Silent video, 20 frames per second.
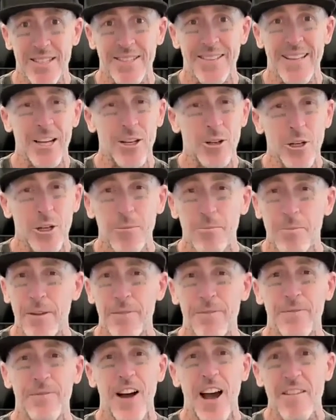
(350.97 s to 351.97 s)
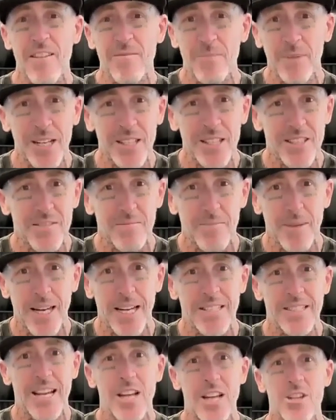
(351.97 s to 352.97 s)
And that could be 5 minutes of
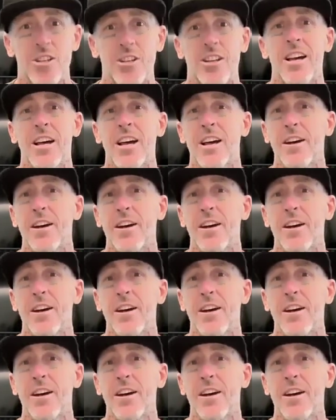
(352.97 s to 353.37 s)
meditation,